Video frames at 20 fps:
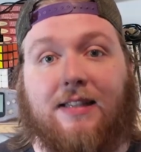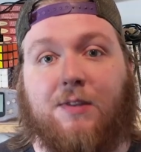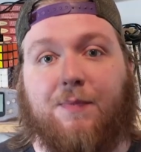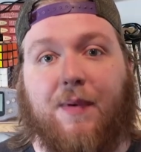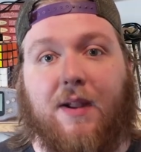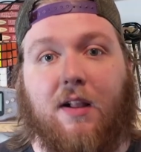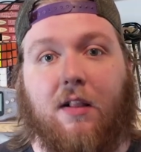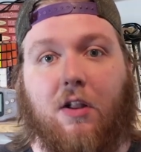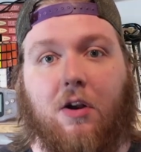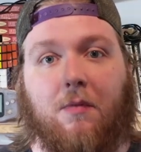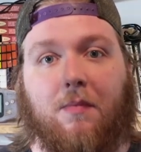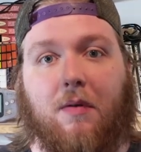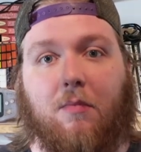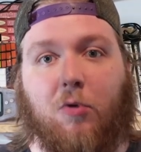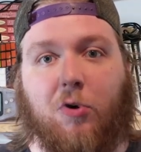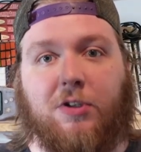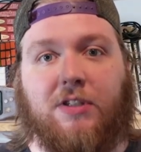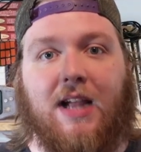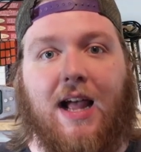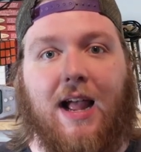I spent a little bit
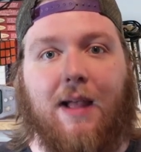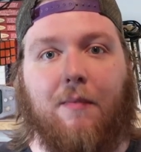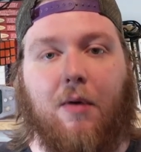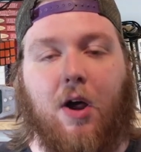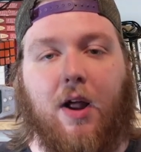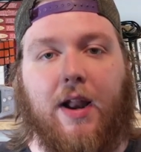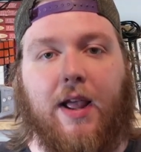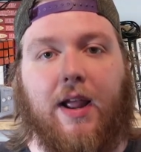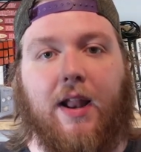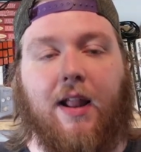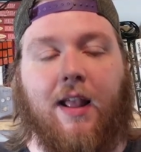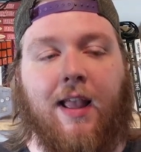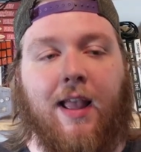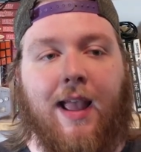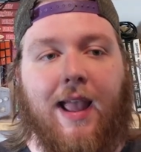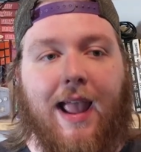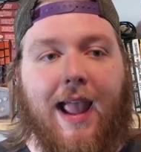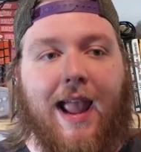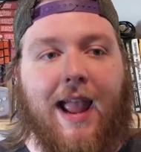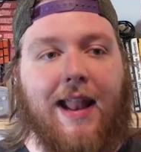more time on it.
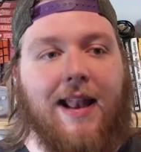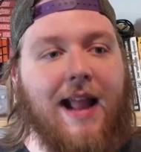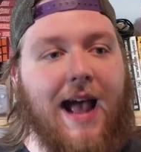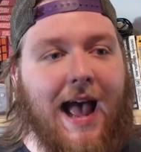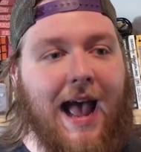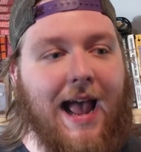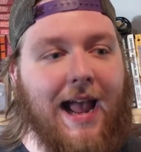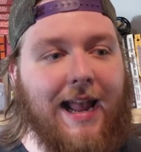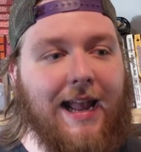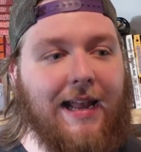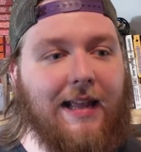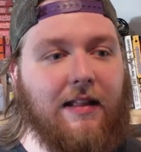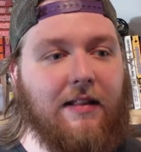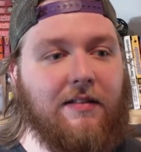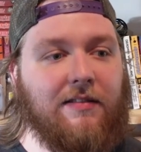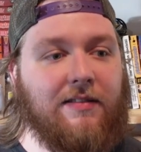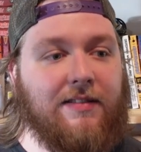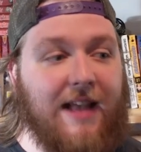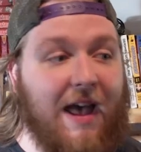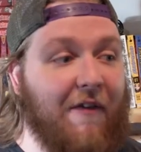And I
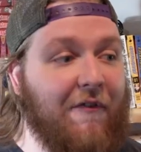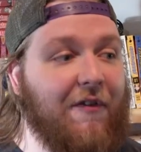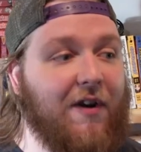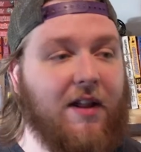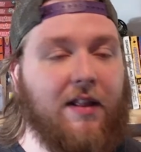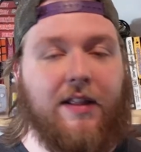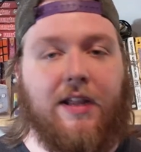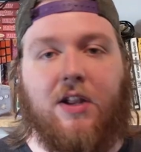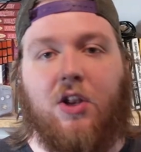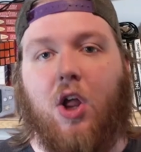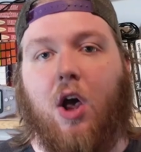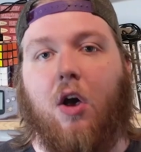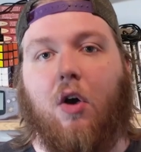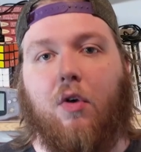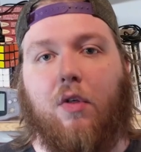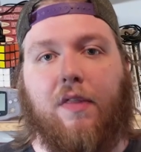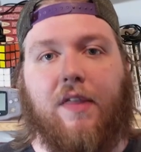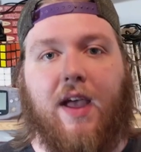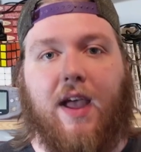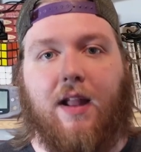definitely
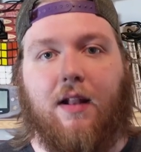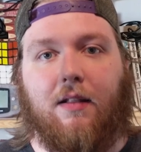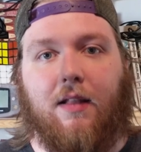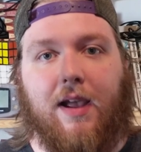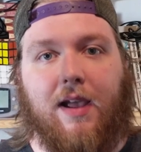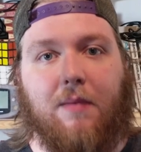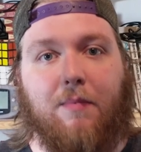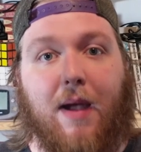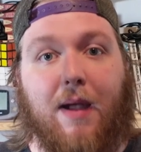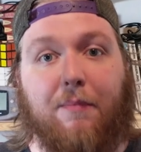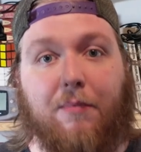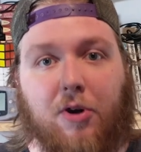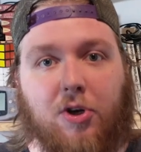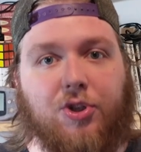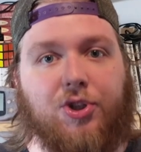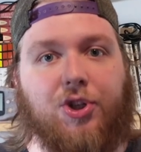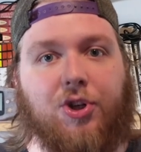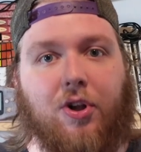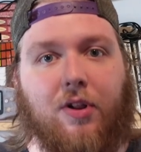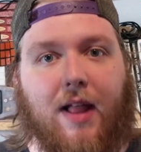know that like my
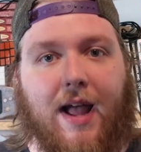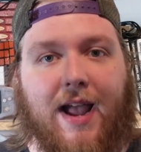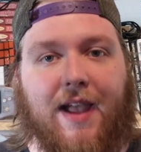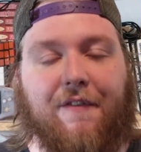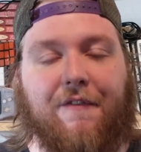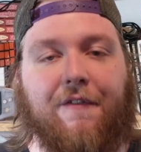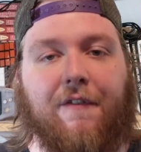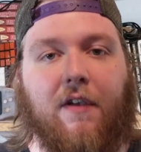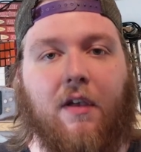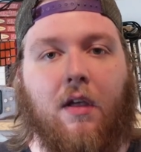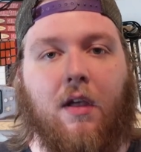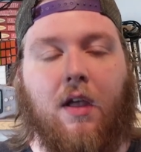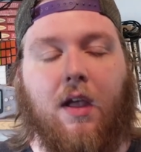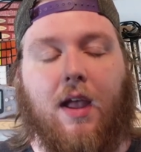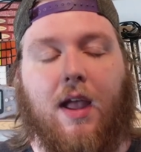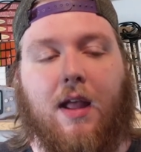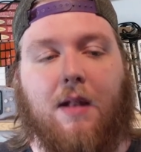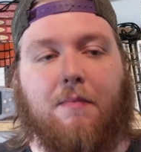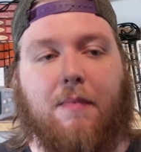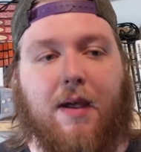personal life
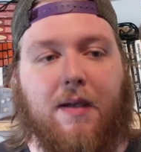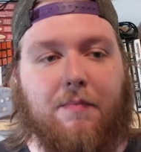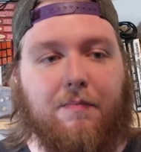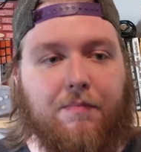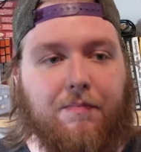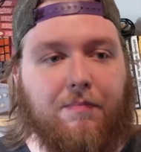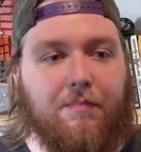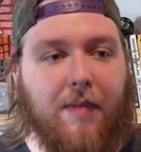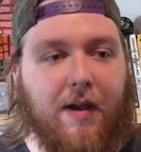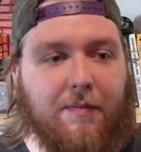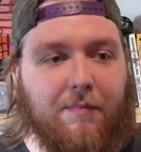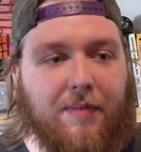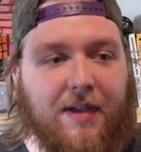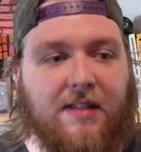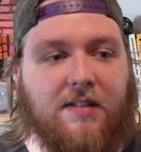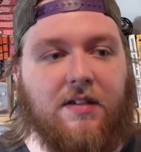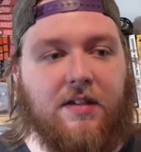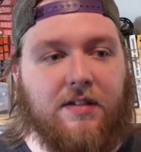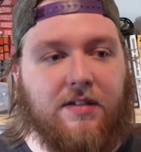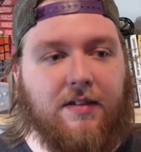and my
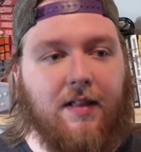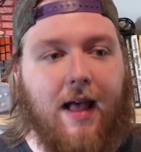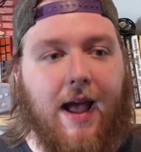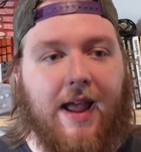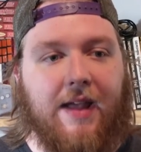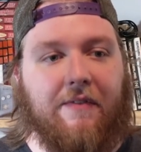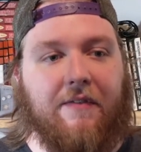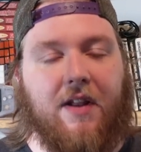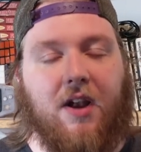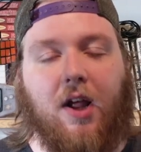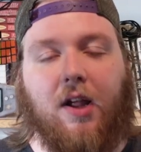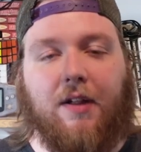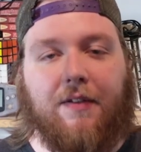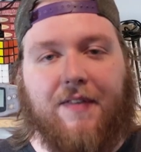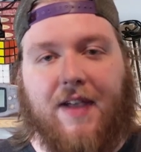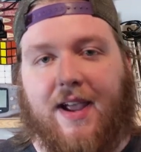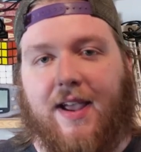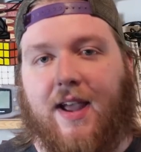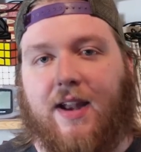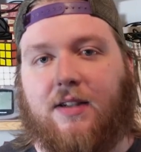business life and all
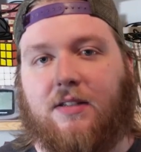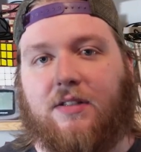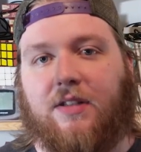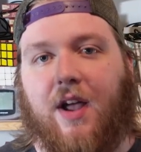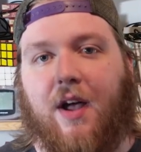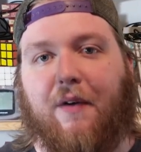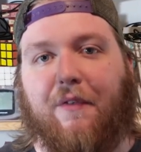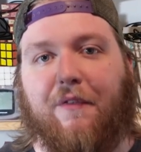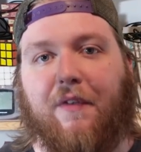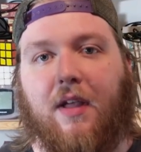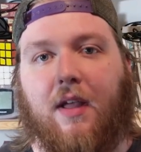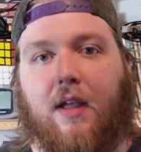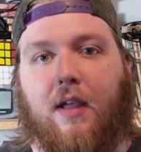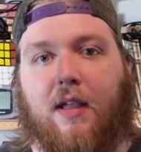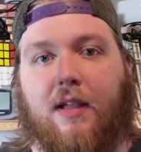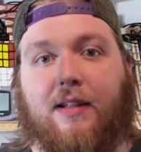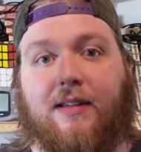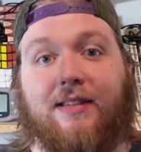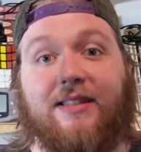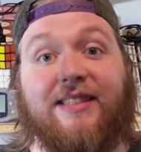of that kind of stuff
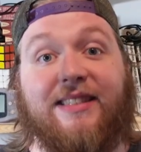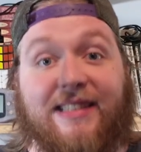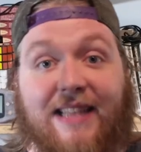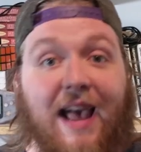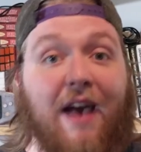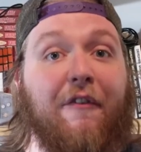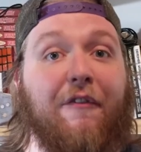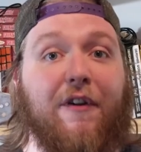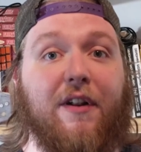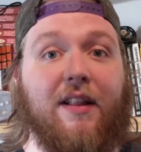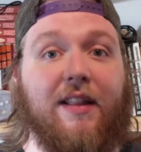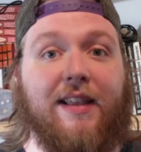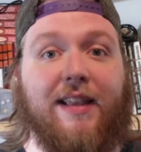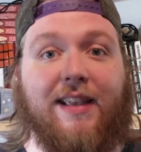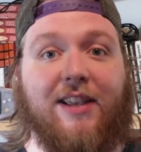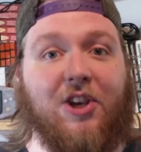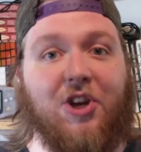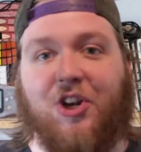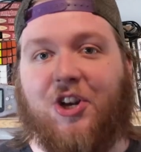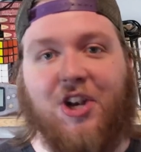
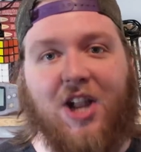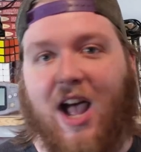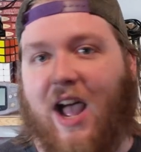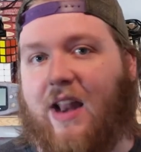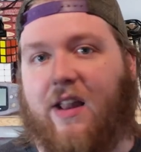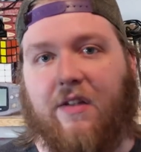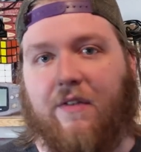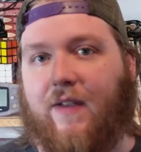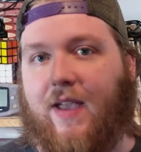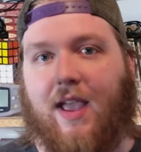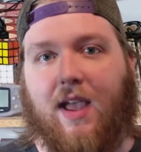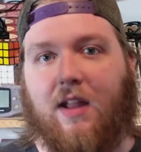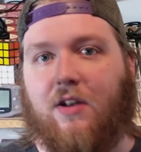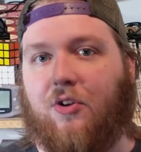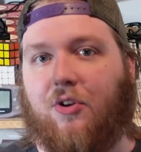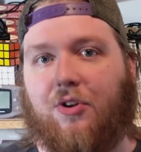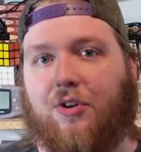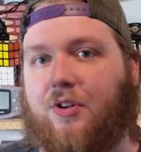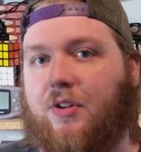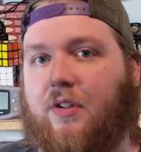definitely could not have
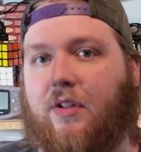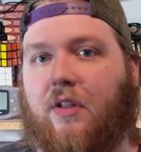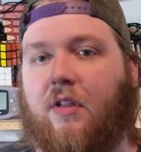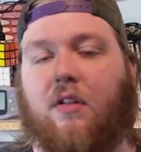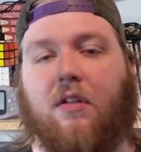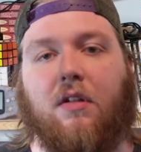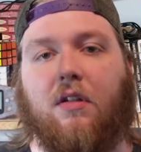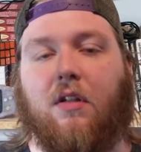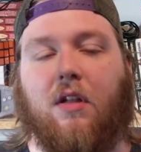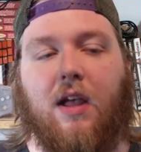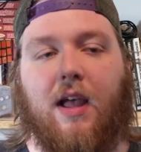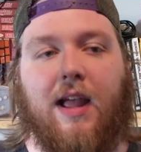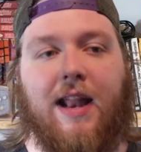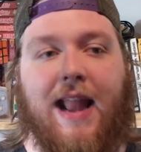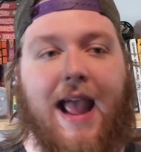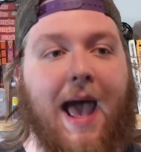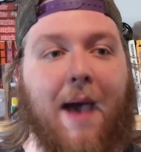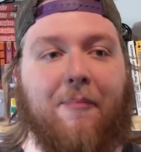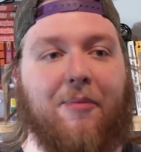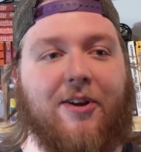handled
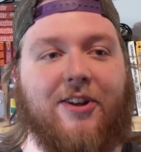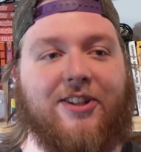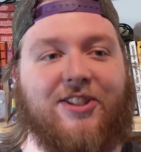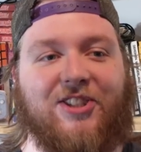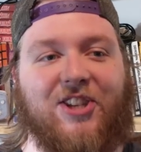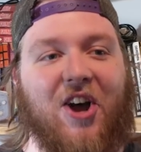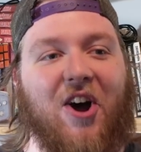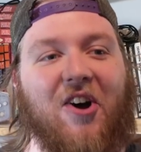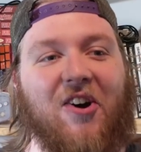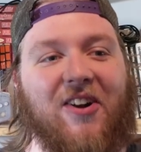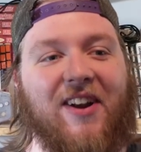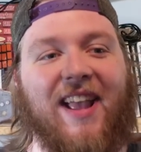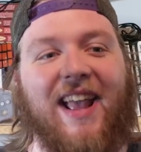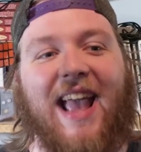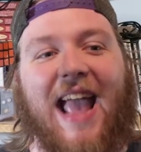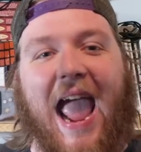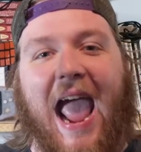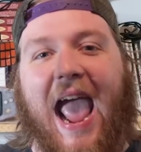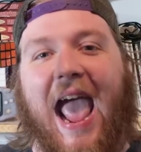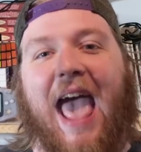an episode
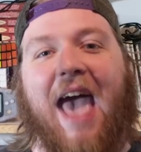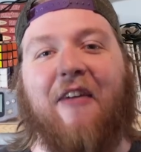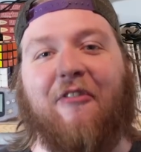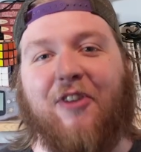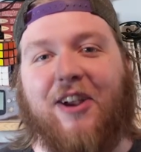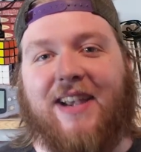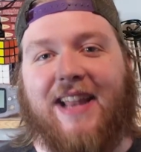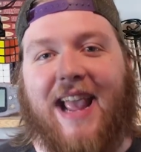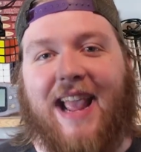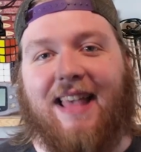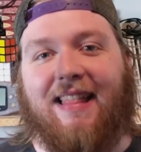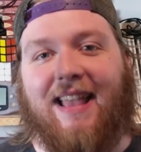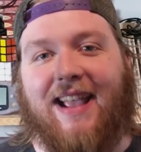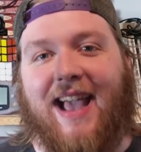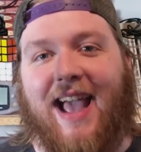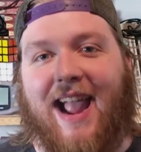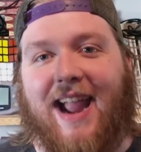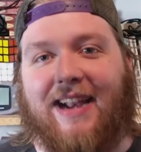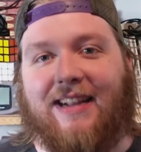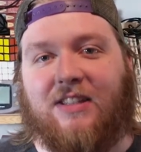every day
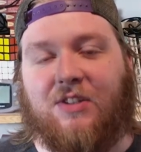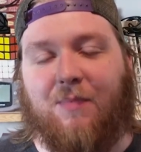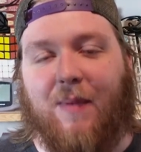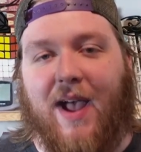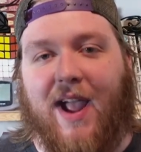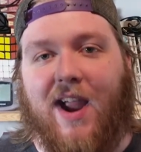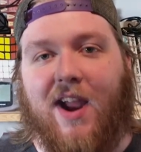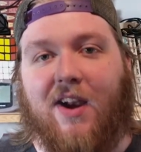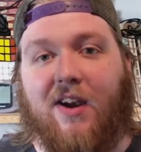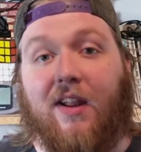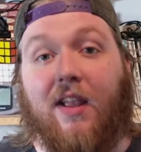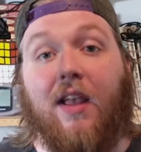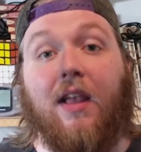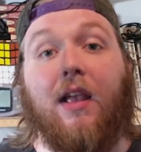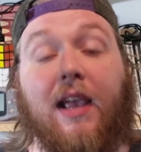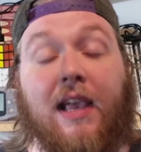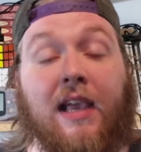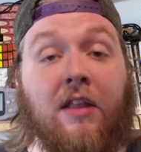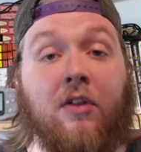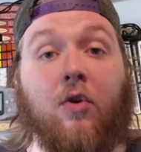like I had aspired.
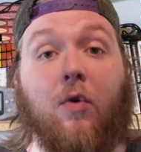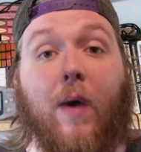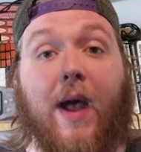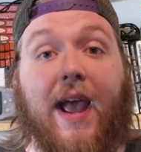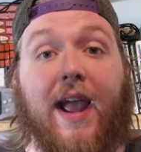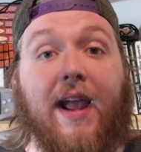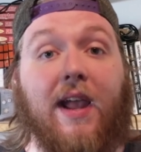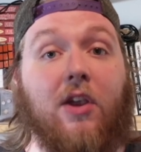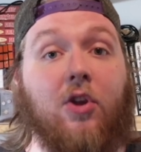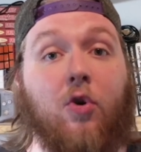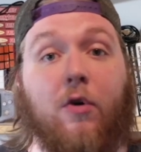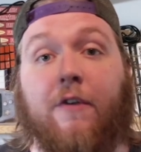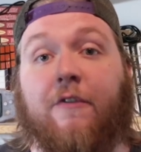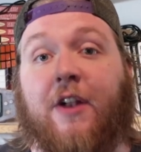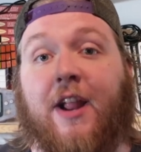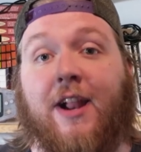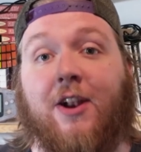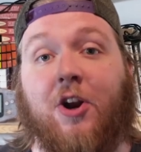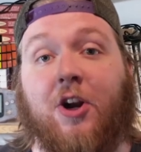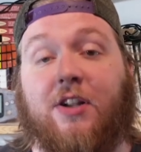Either way, Your
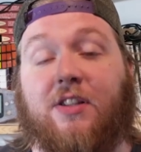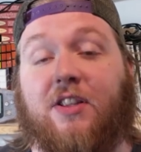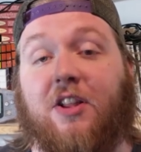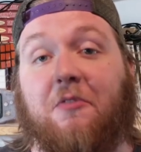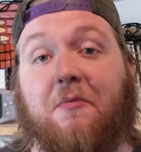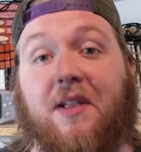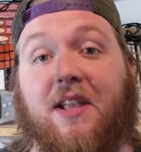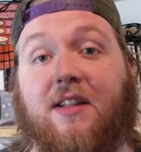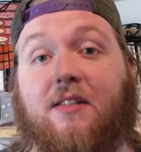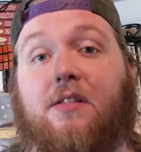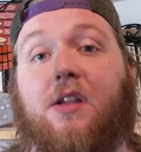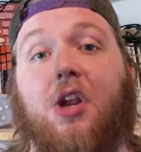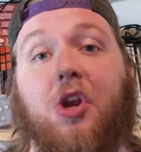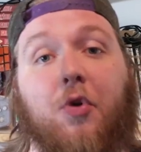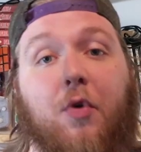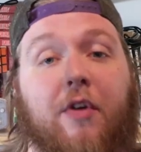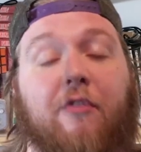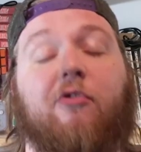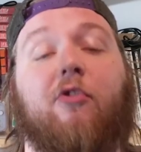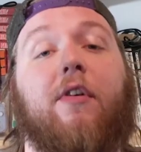Everyday Nerd is going to be
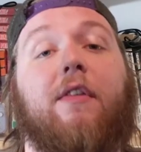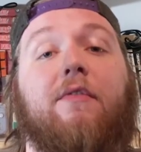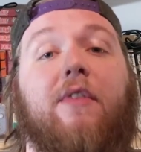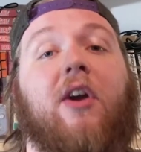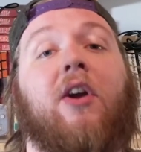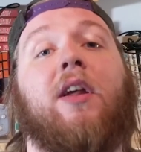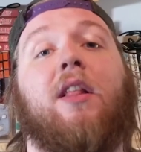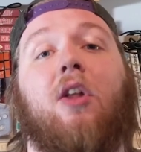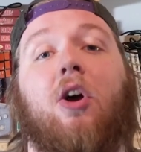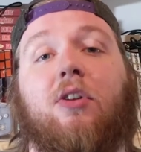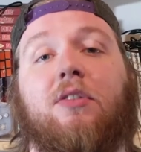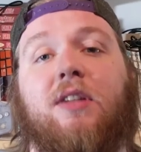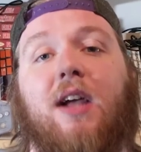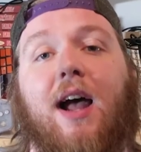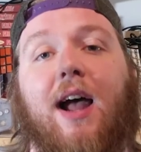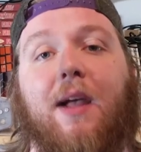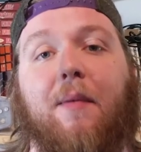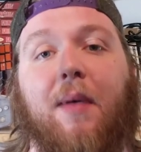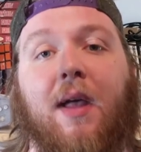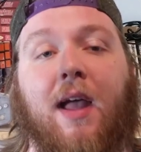continuing for a very long
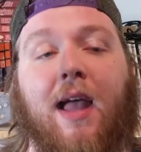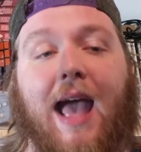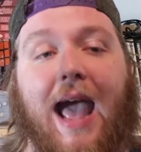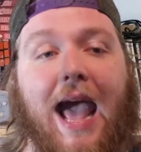time.